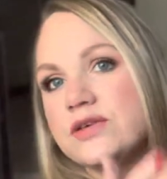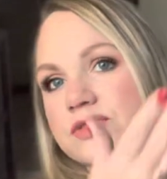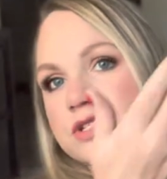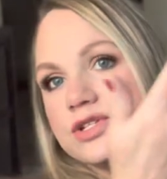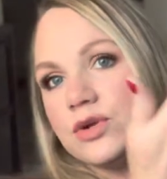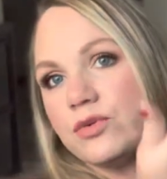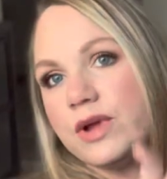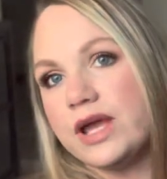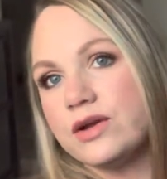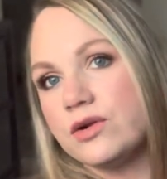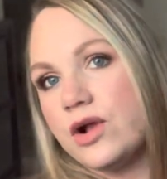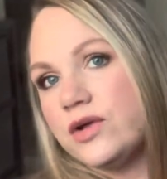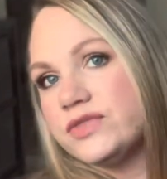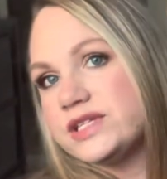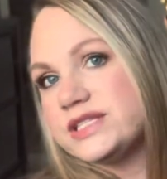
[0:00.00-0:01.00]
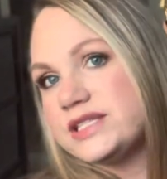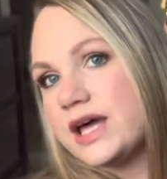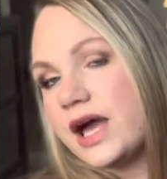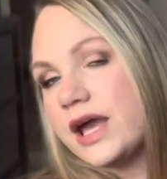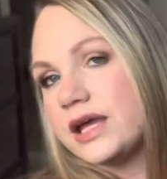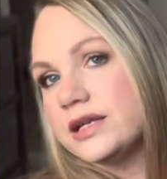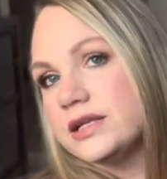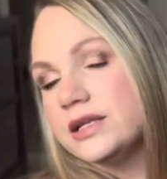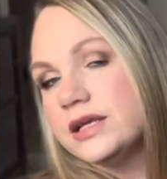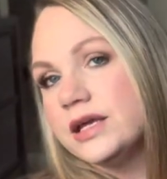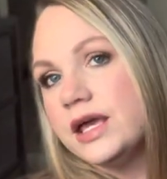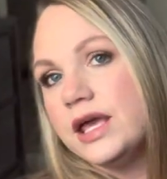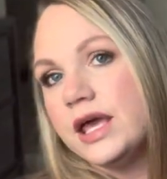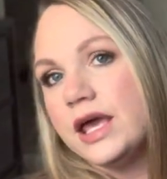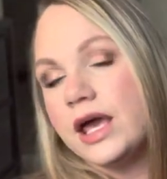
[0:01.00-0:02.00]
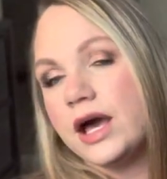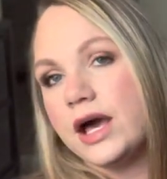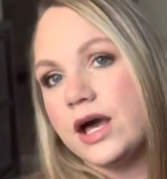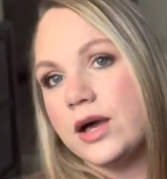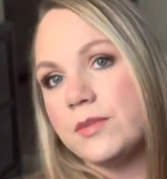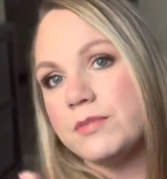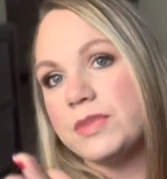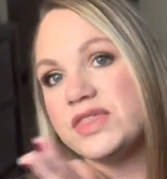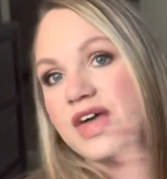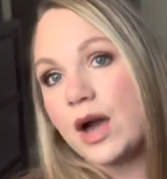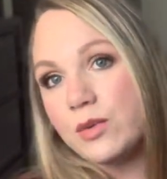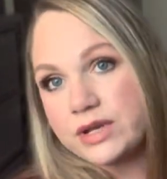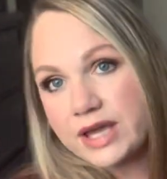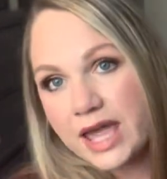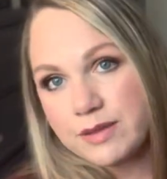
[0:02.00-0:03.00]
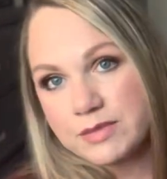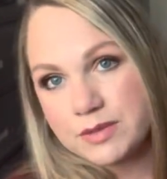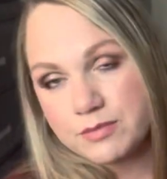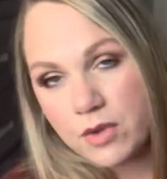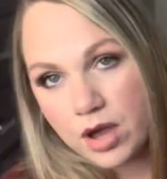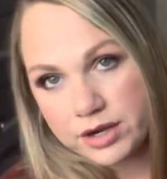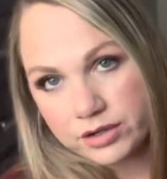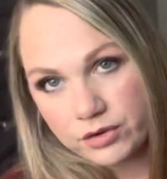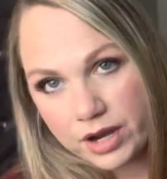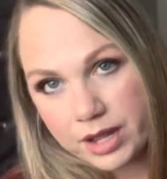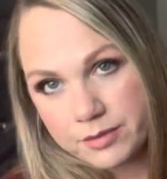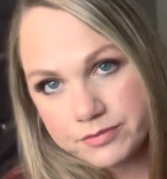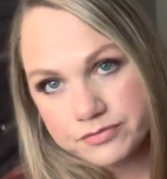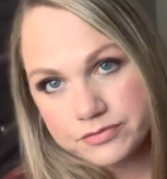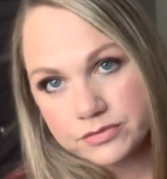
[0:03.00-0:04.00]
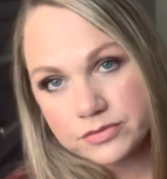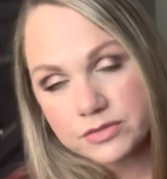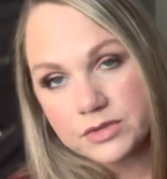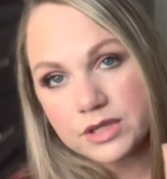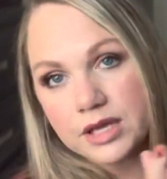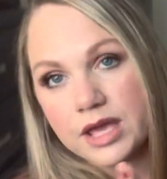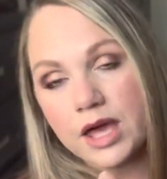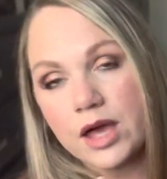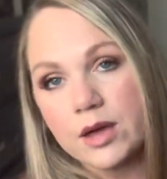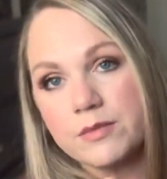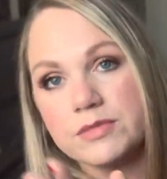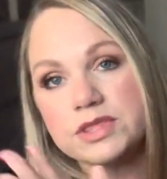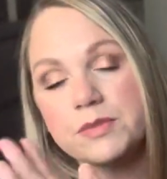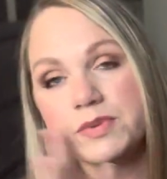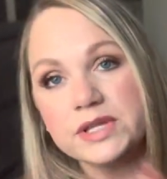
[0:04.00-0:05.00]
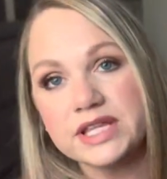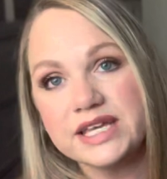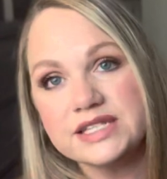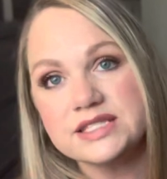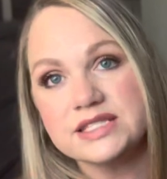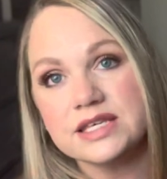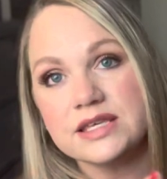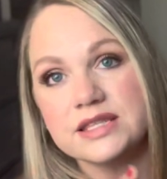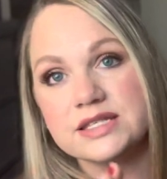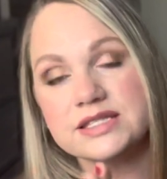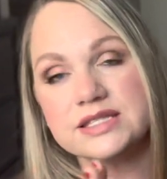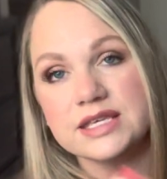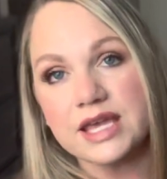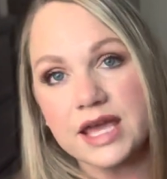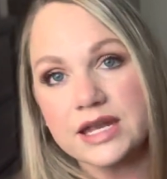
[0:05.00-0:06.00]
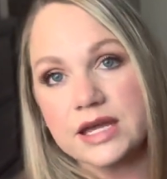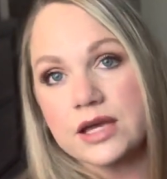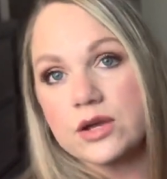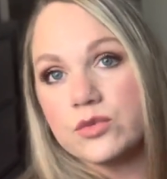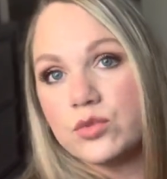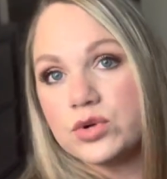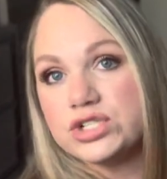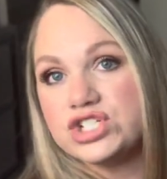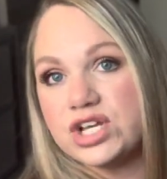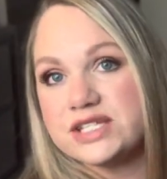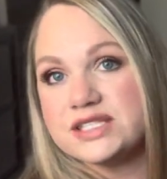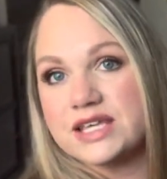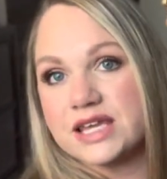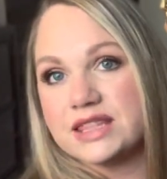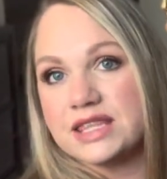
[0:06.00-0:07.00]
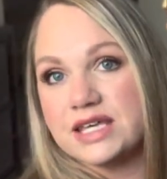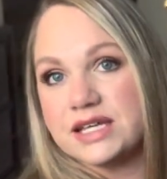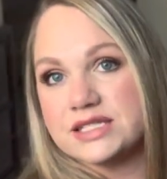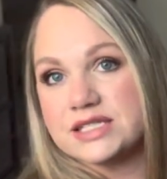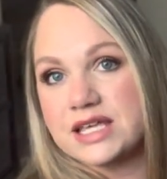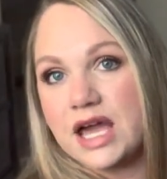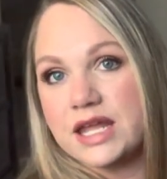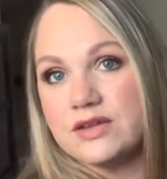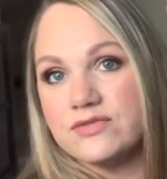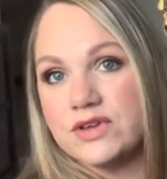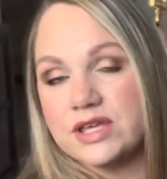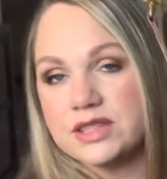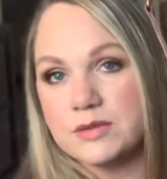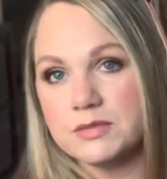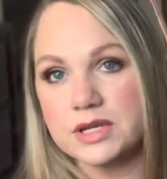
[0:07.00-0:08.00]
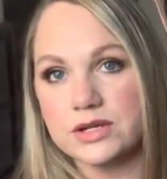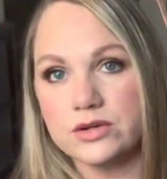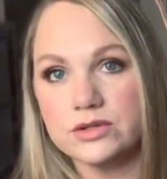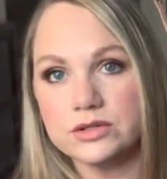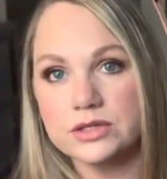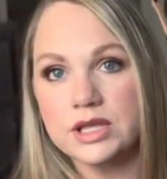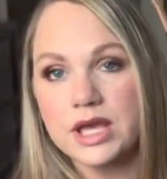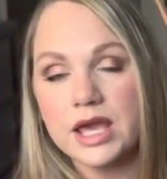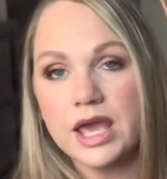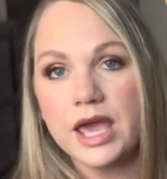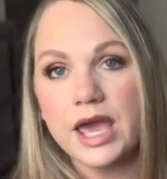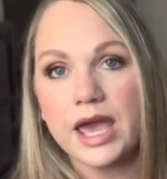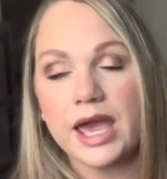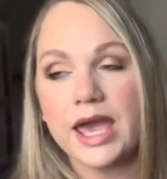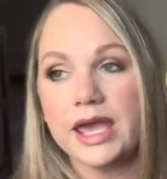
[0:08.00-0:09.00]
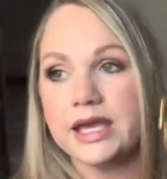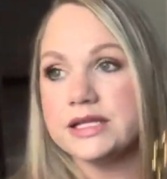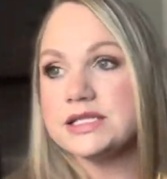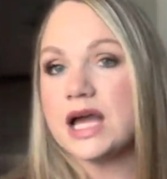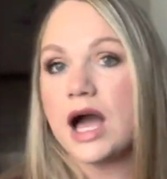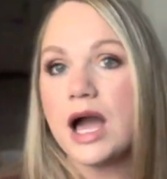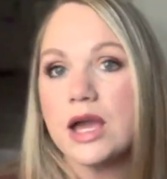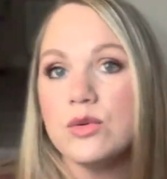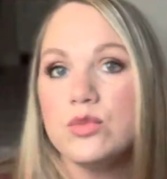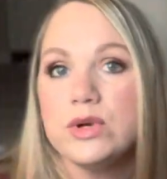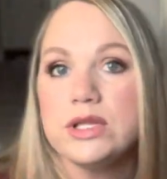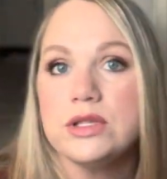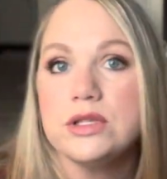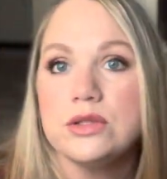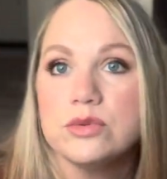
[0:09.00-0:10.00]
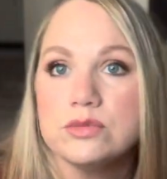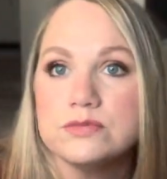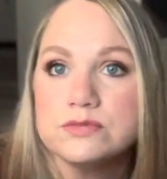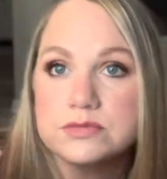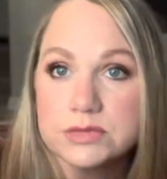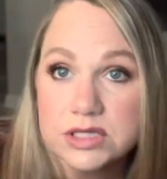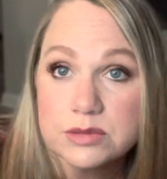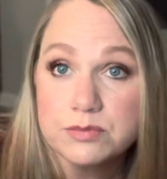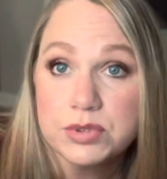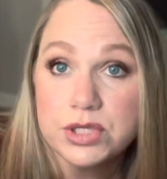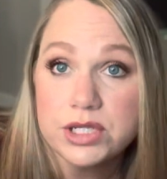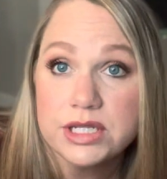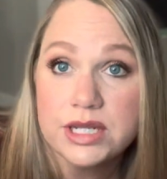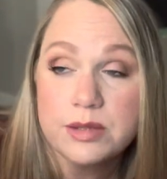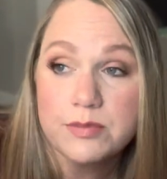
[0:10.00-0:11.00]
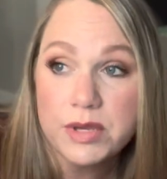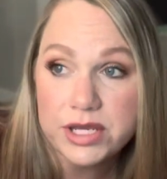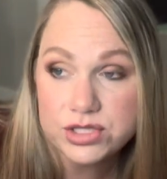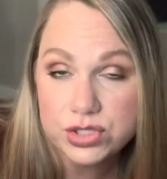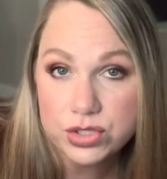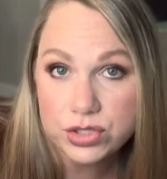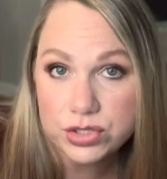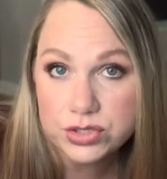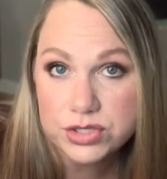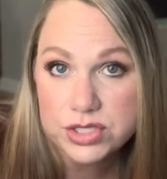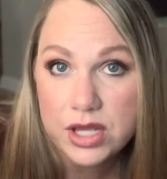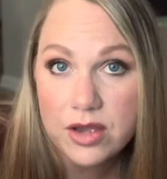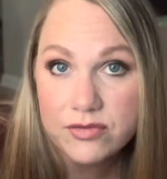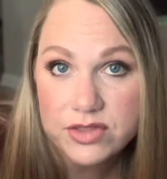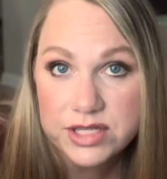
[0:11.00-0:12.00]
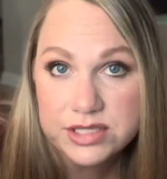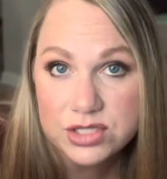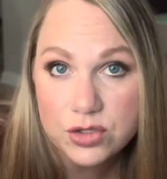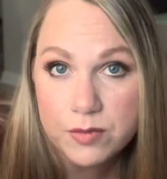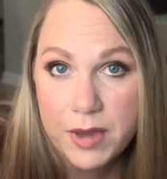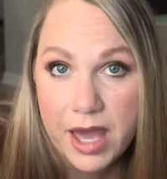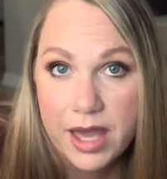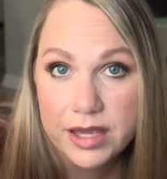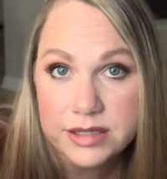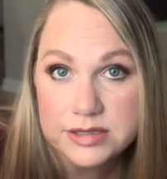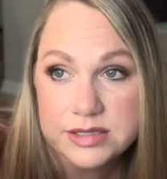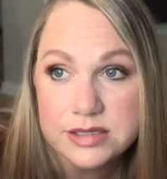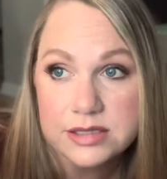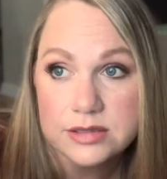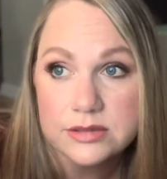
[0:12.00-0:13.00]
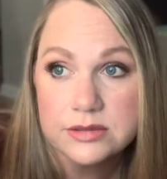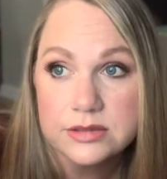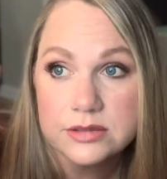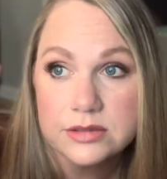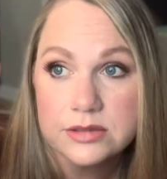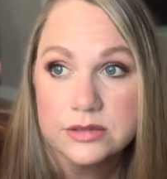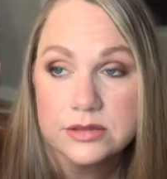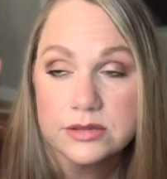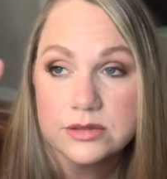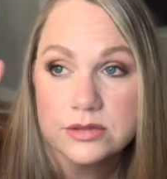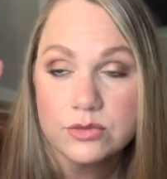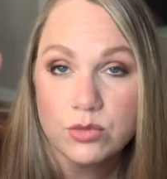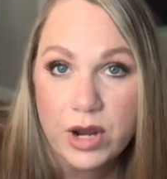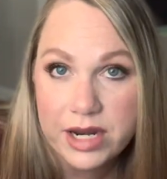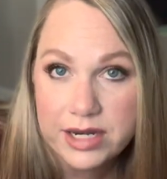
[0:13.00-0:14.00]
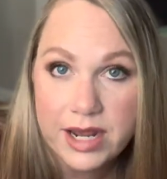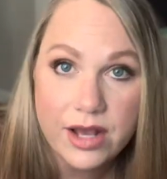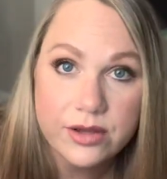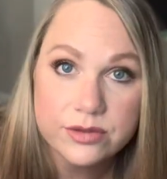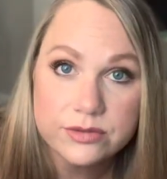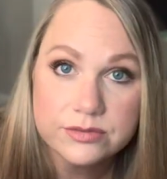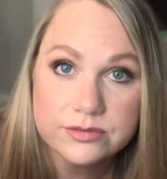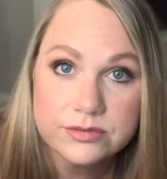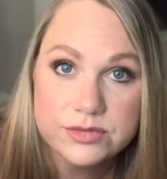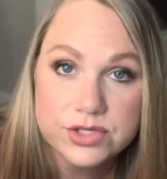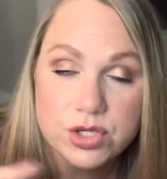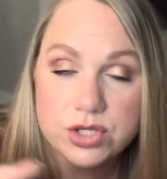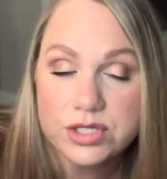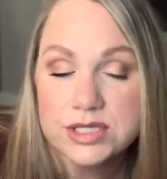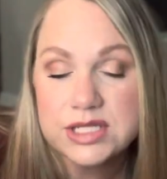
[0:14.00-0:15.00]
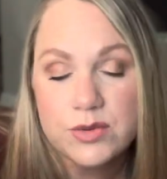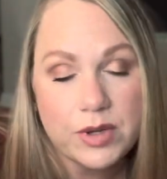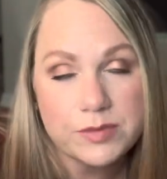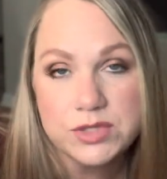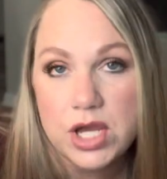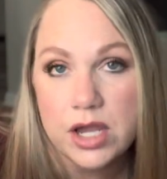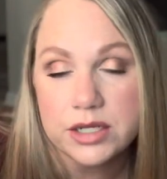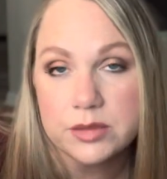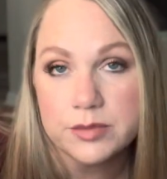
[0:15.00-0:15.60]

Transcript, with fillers: on the Turenne are on the side. Um, but that one came in monogram. Um, the pleats and the sienna were just like this, kind of in the middle. And I will put pictures of these two bags right now so you can see what I'm talking